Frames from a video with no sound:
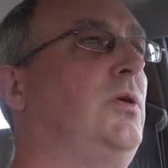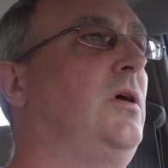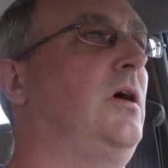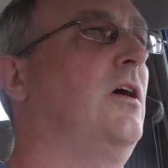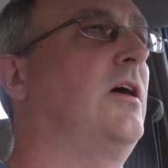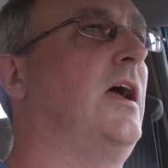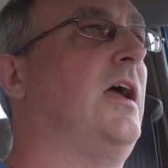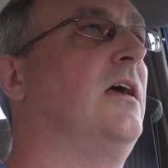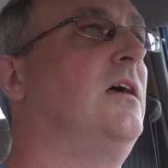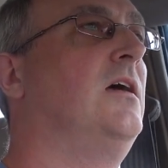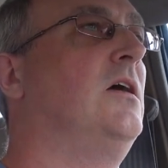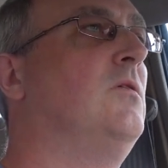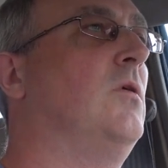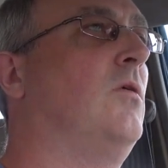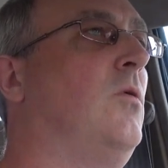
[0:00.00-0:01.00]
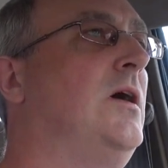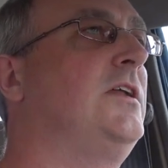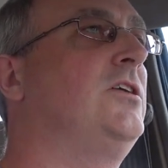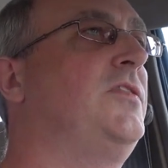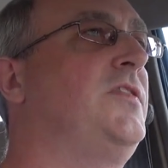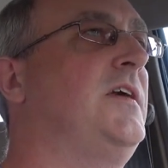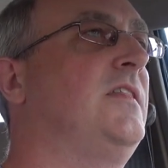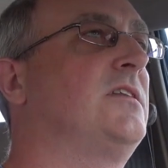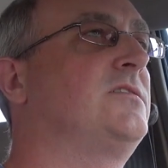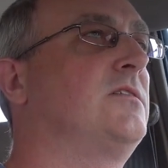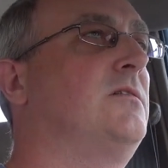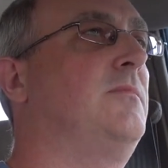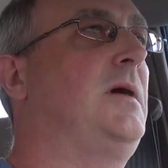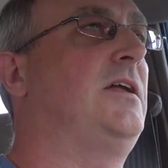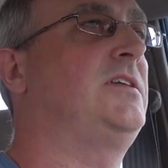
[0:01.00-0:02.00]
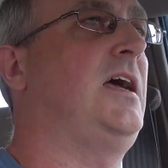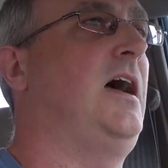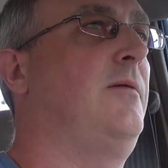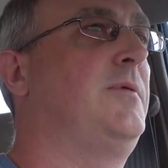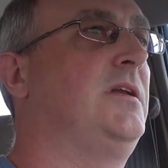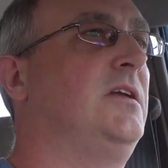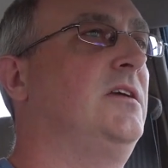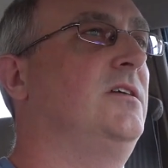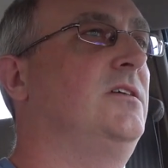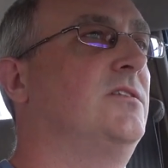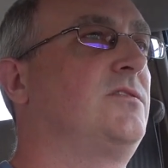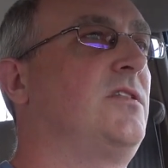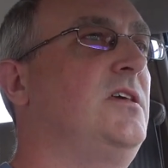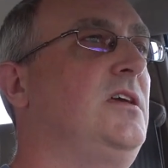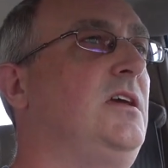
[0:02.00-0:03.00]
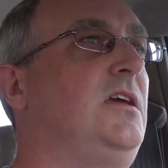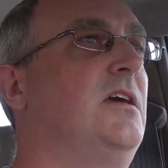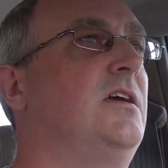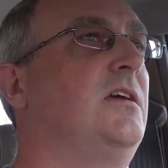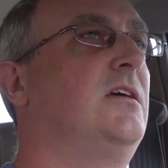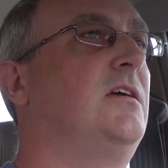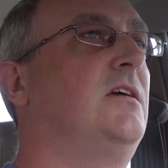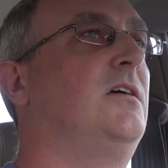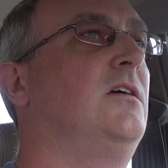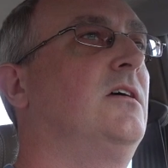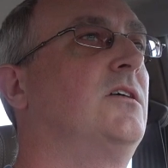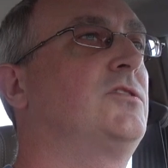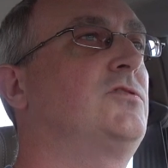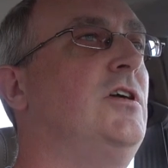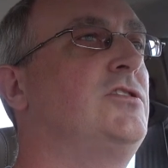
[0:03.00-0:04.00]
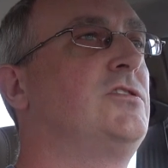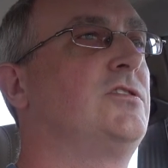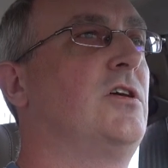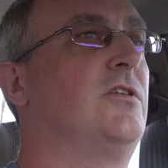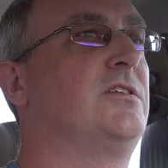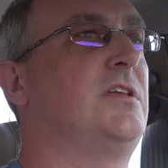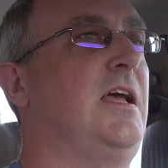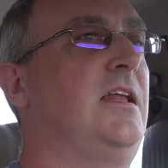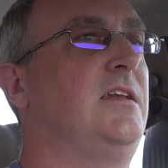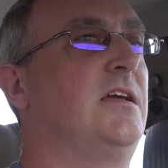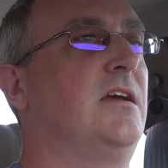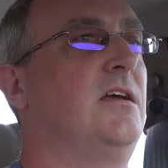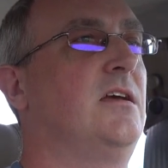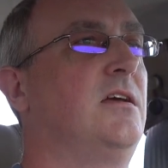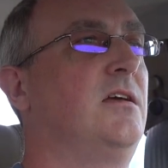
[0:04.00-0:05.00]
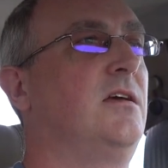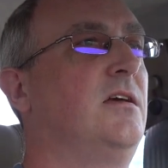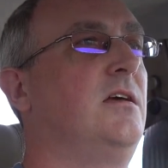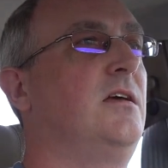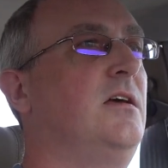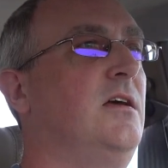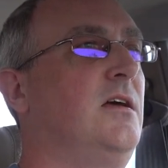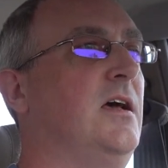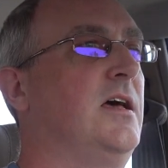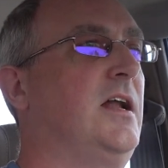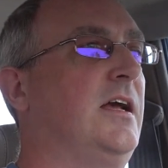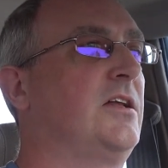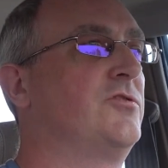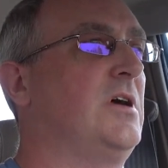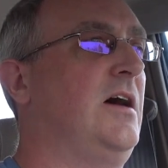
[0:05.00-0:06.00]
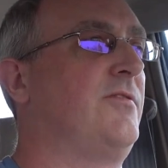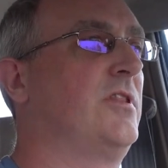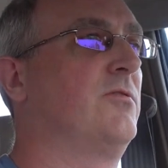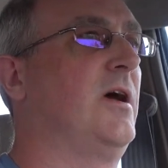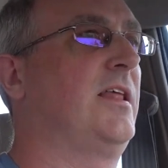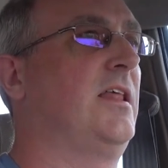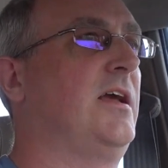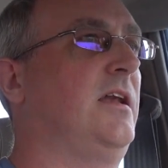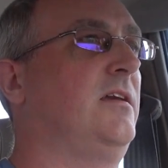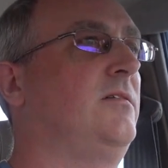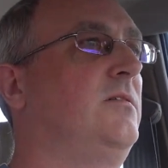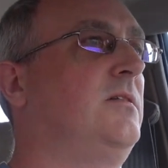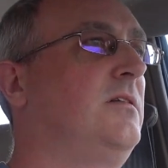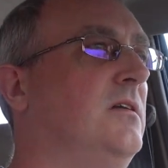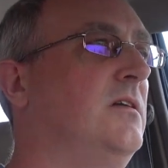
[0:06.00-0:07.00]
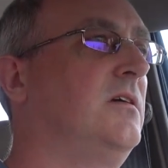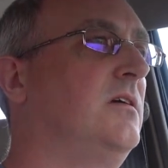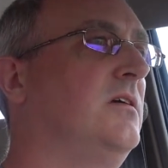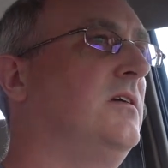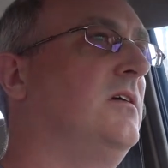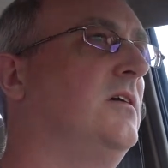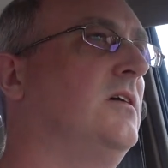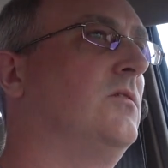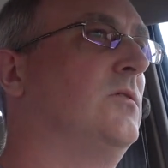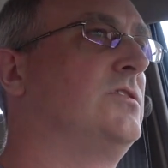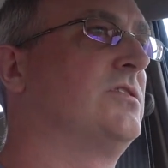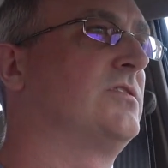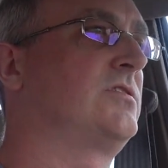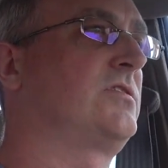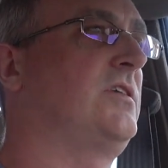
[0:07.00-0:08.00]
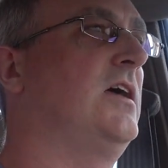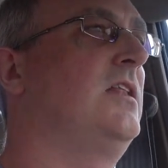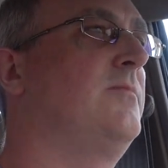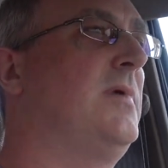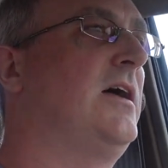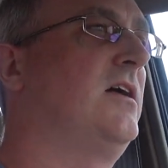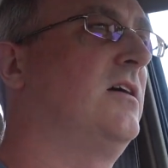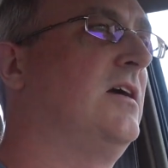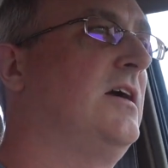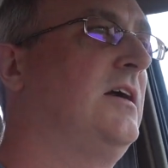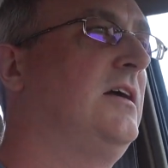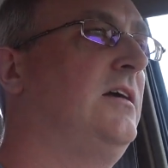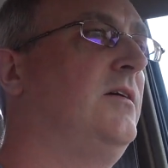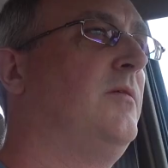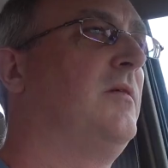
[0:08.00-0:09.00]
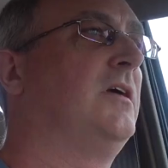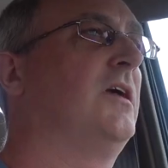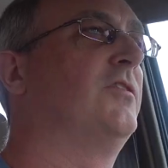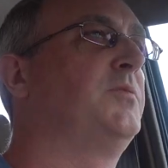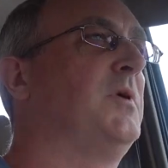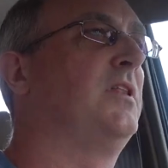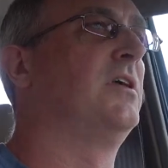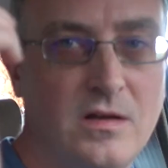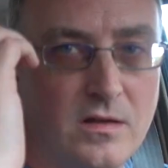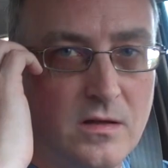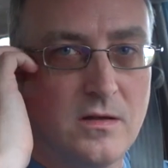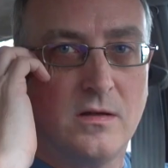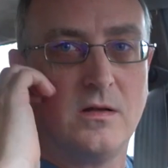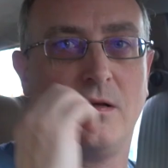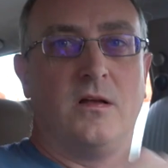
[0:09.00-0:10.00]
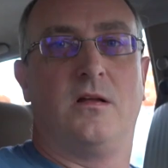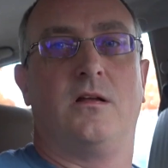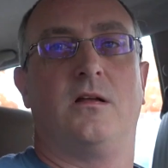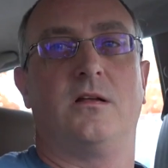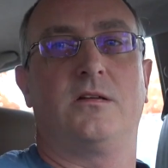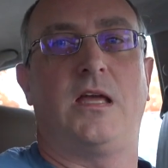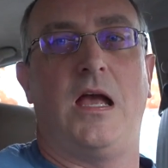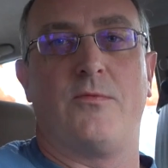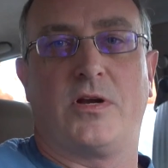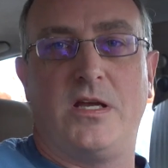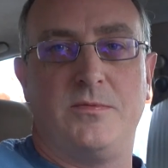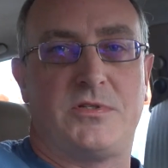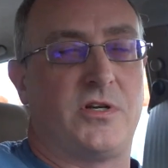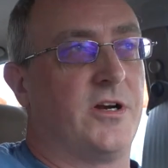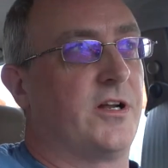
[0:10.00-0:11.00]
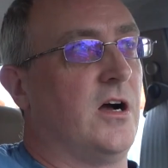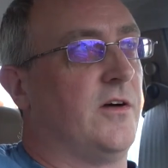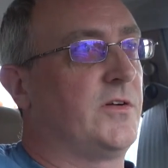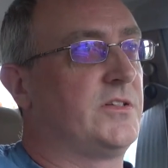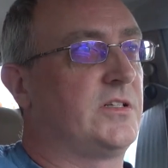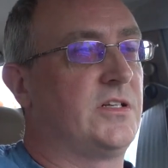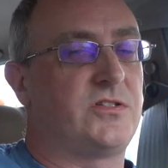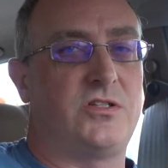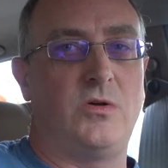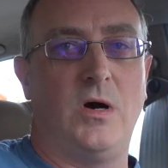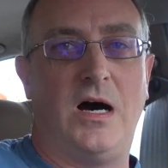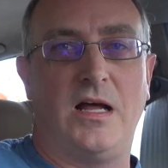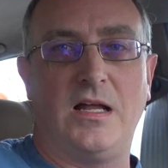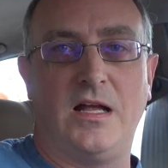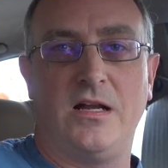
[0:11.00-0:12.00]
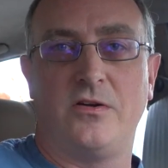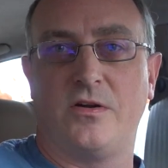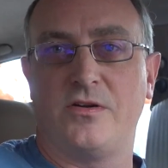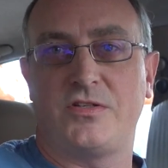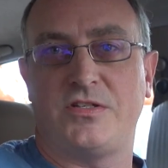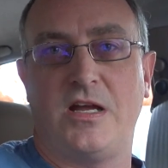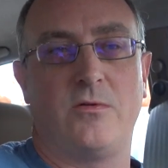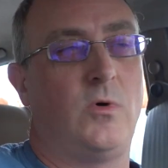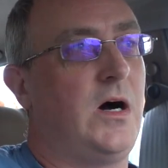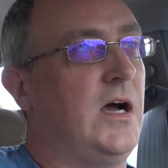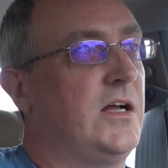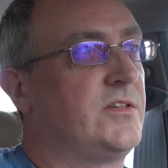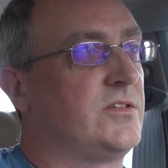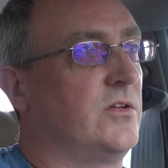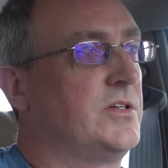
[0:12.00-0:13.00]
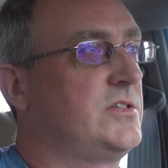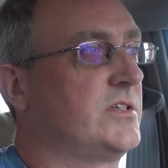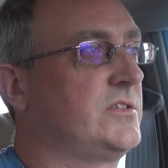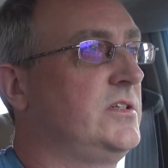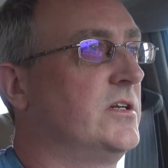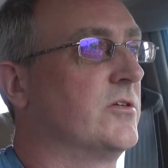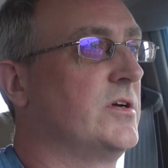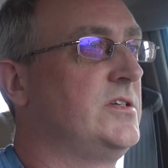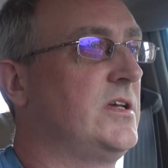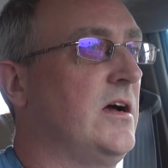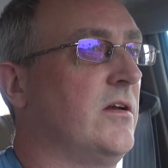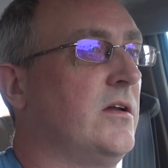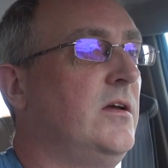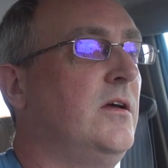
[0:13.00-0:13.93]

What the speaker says: Okay, well, one good thing that's about to happen is the construction zone is ending and I can drive in the right lane, which is slightly better. Gives me a little... Camera keeps turning off because it gets too hot. I don't understand why. It's only 60 degrees out.